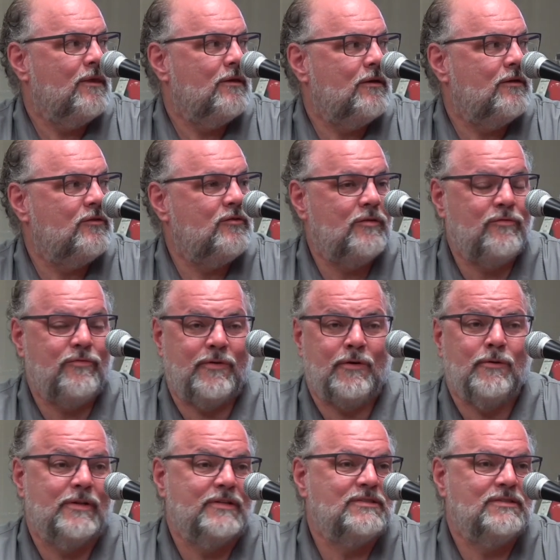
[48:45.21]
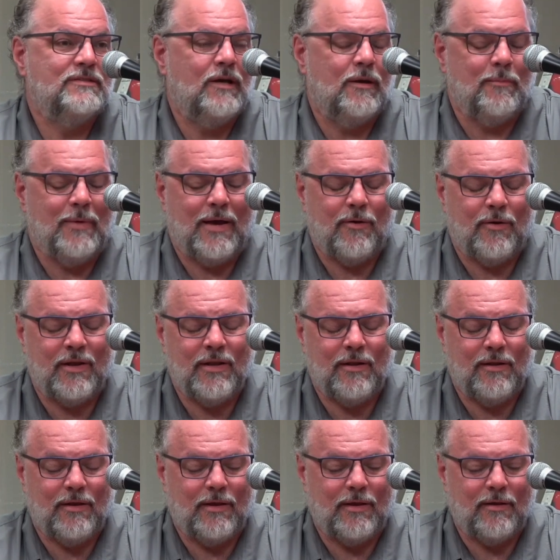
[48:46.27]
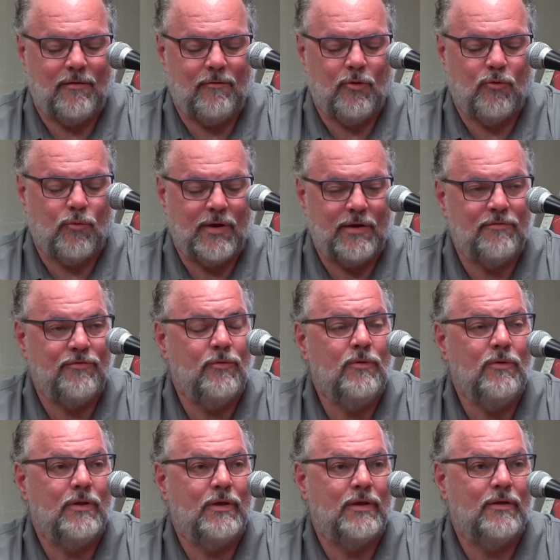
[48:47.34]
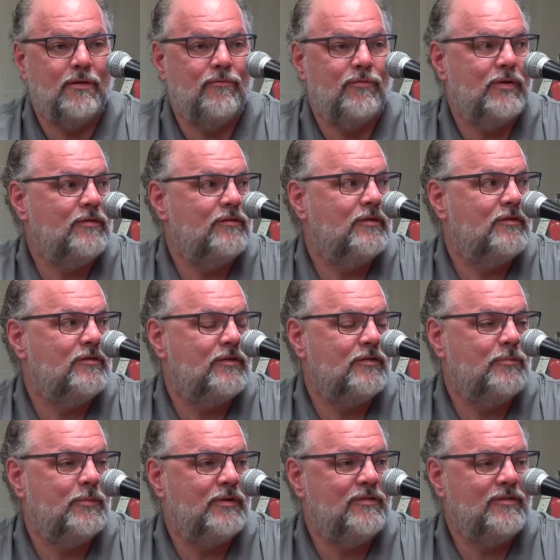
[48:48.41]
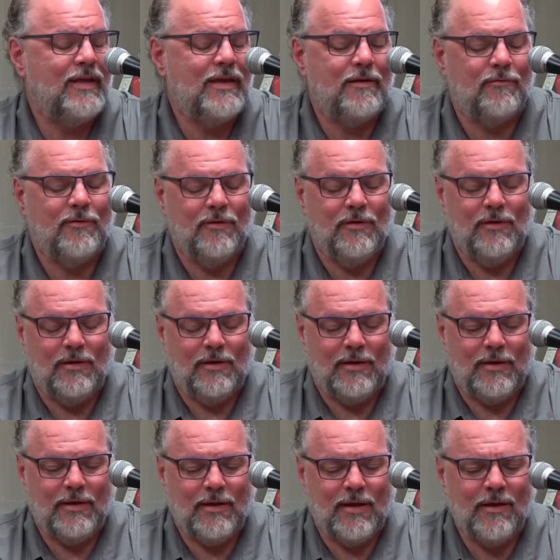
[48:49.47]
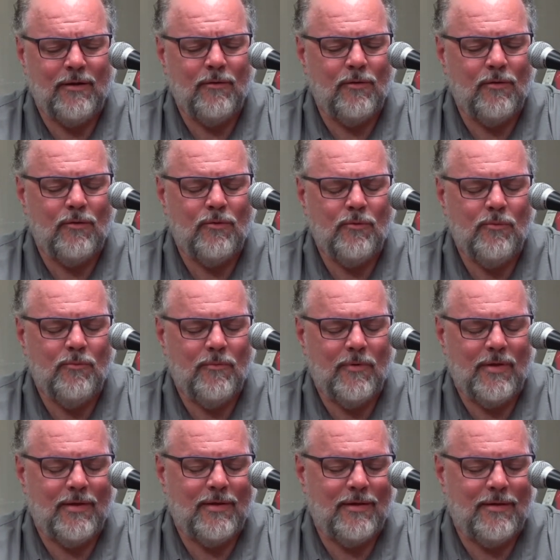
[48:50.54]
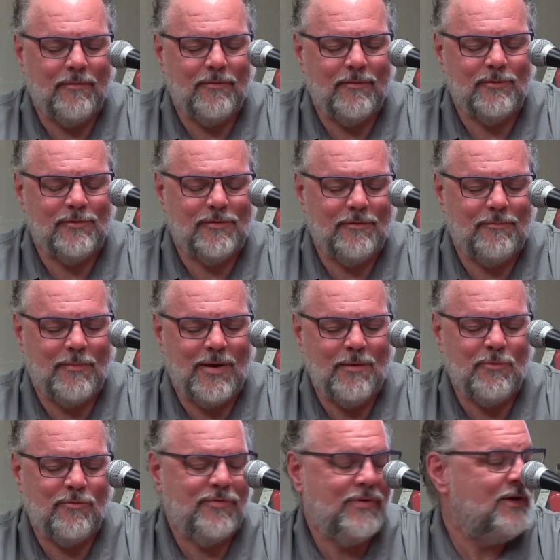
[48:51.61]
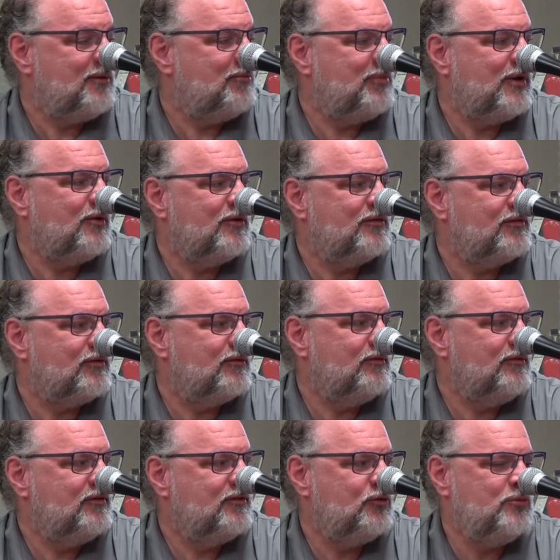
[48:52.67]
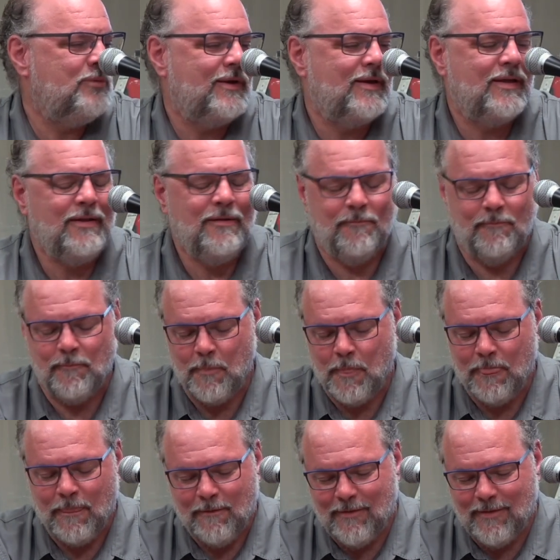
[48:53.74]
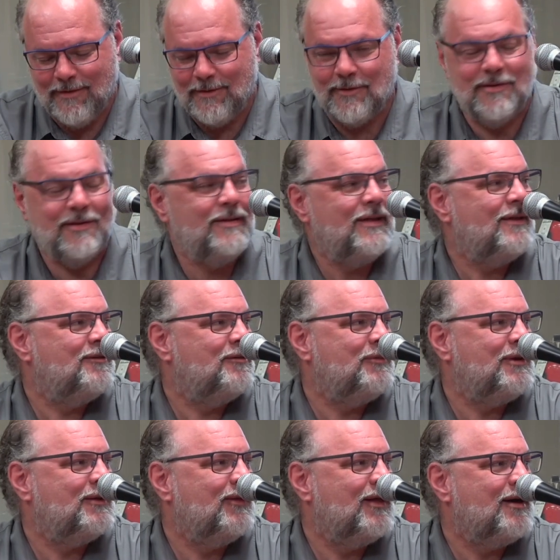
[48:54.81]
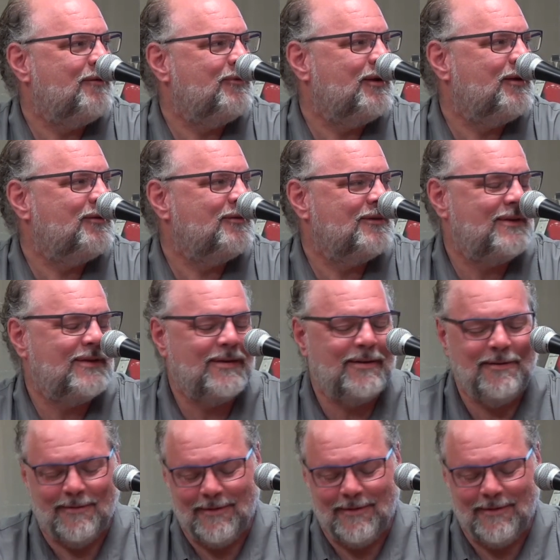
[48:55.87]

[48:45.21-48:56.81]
is just fearless about it and grateful and convinced that she's been saved. And I don't know, Mom, if I embarrass you, too bad. You did that to me a lot when I was a kid.